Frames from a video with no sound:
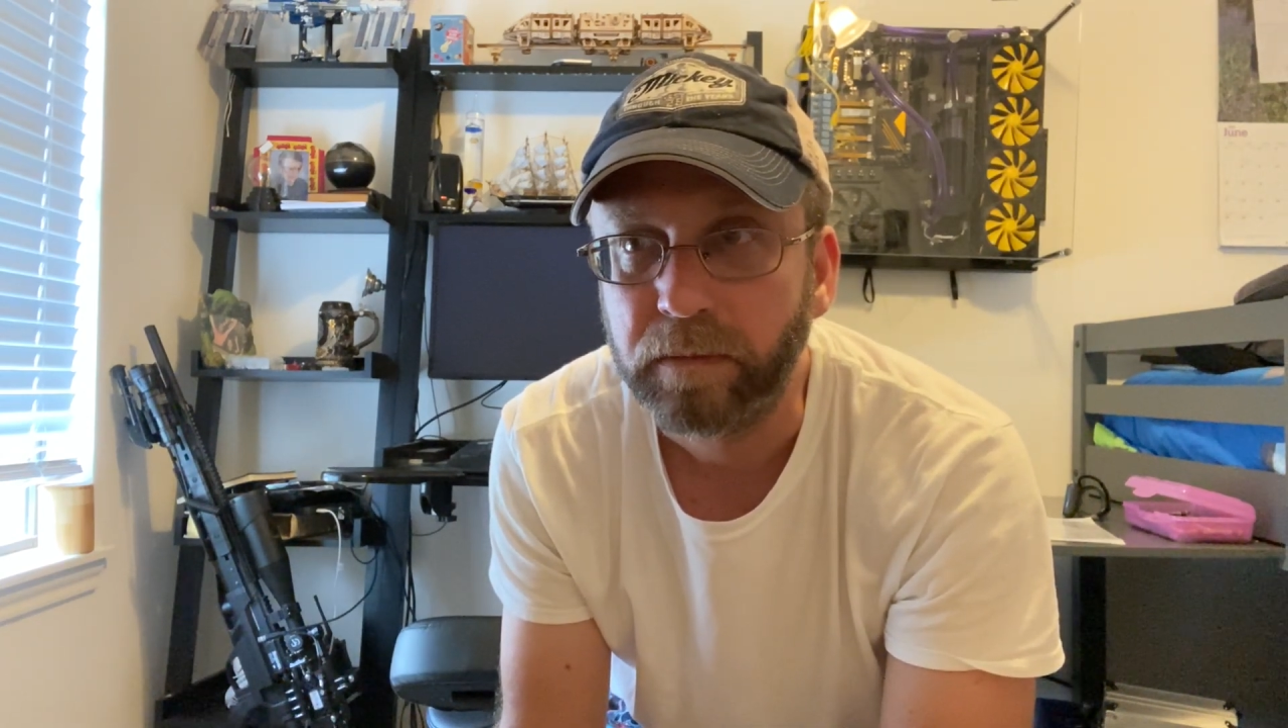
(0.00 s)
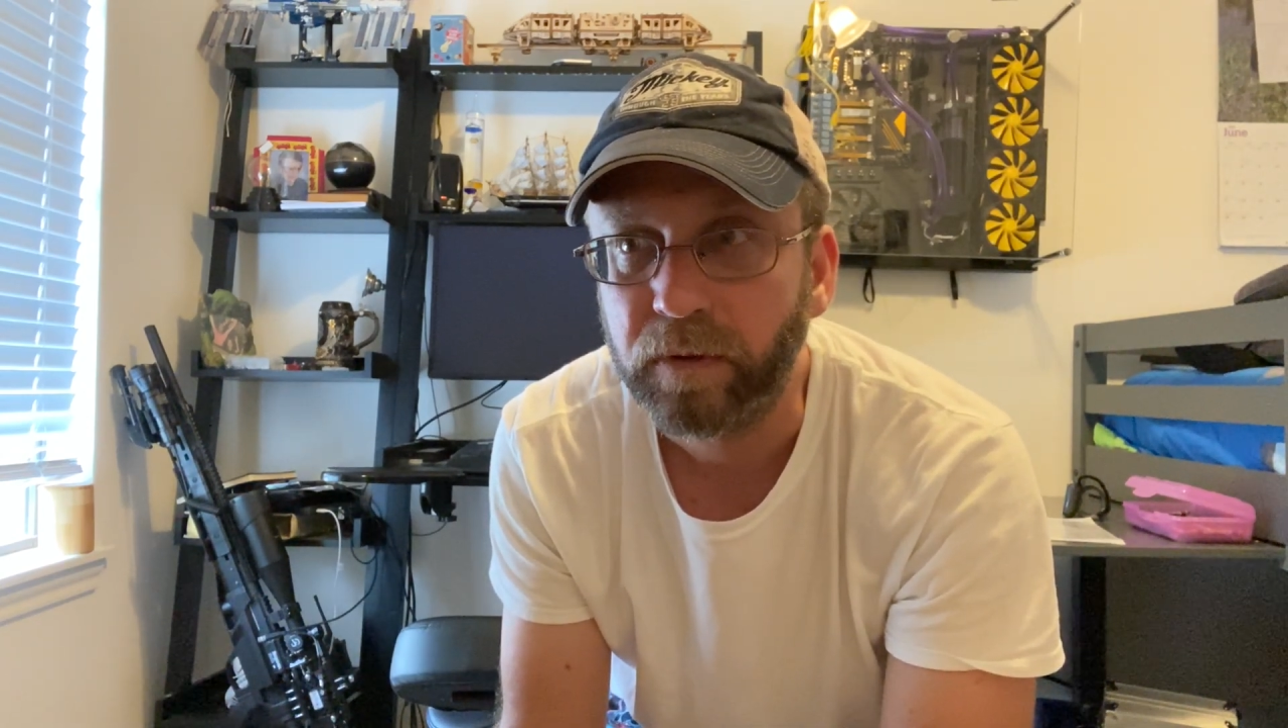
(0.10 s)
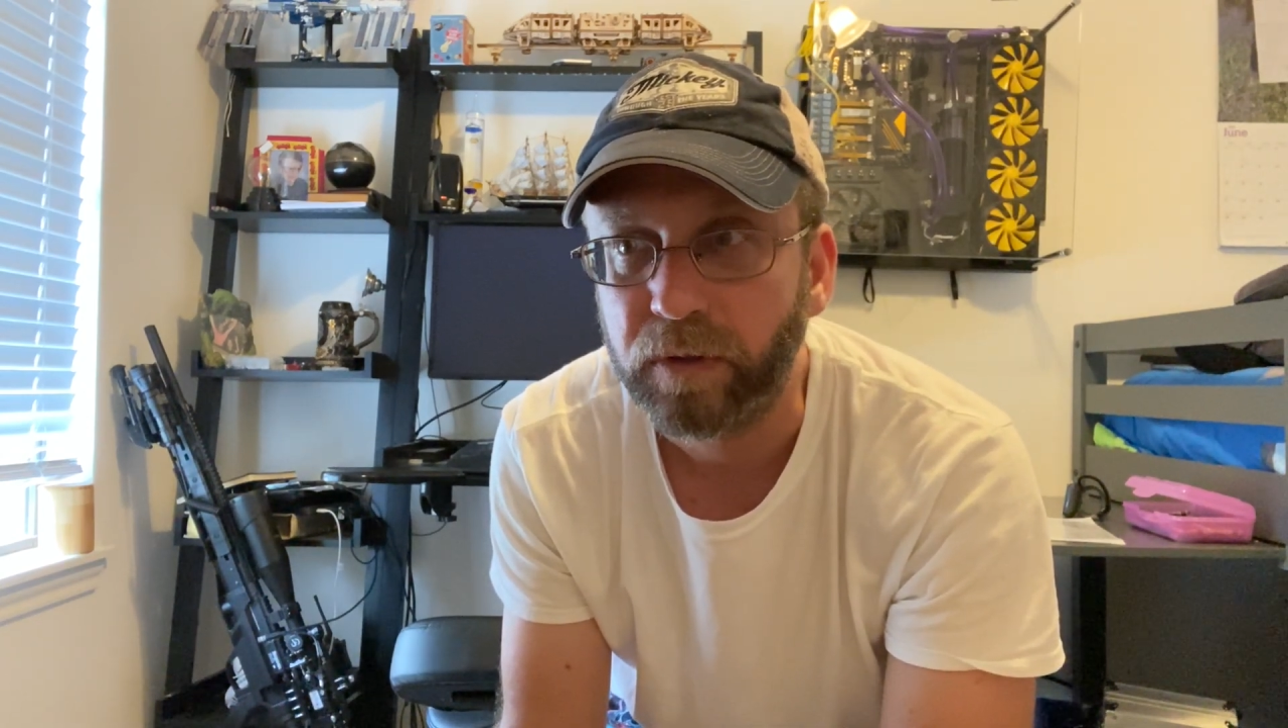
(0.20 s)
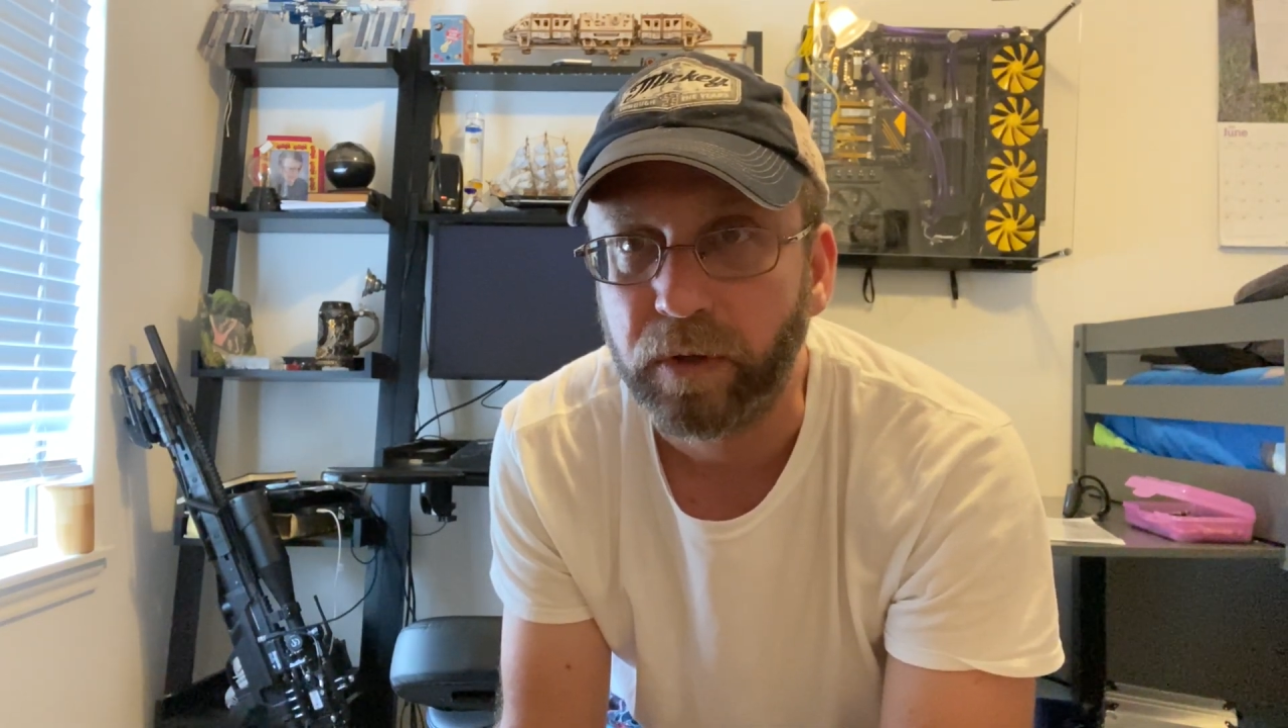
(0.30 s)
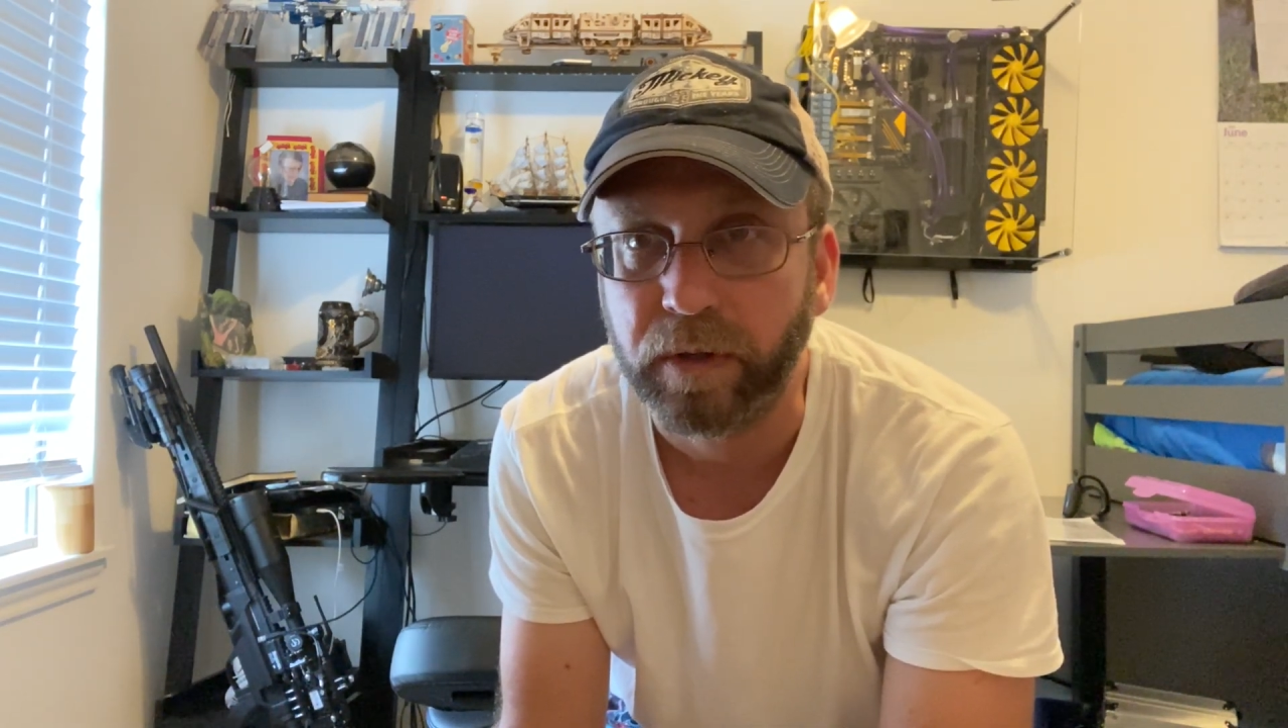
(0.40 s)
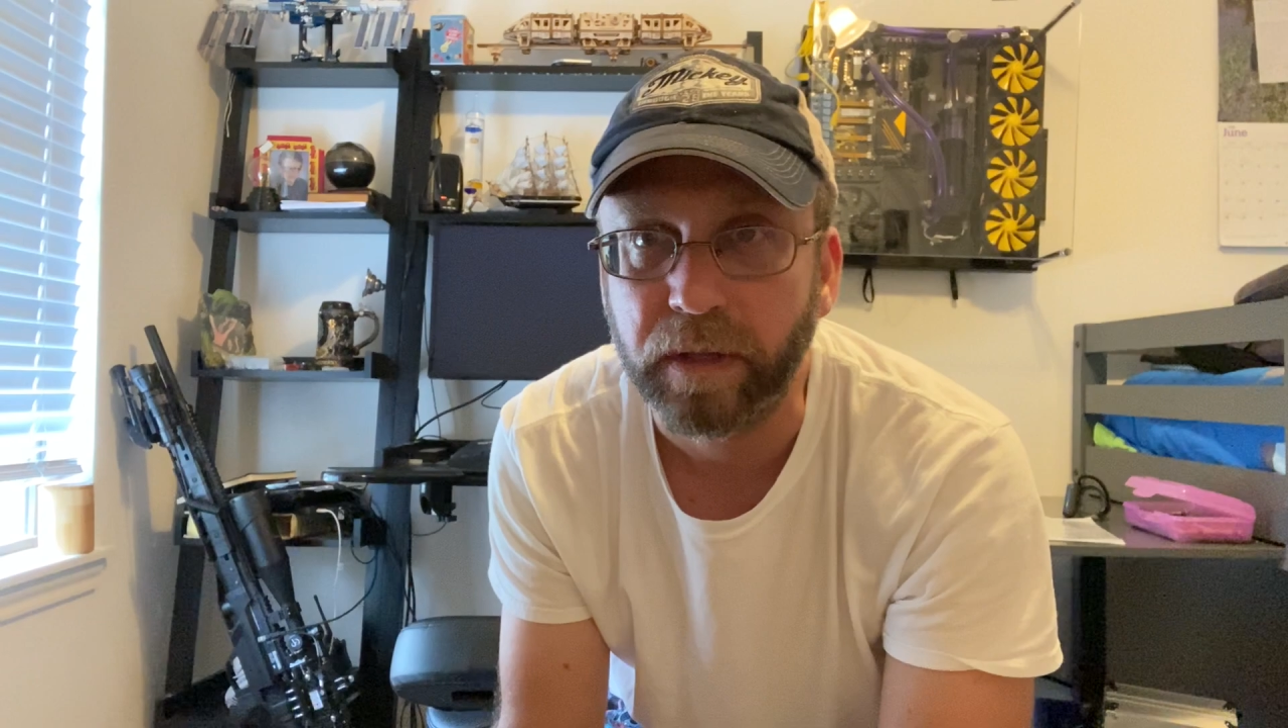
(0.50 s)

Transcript: certain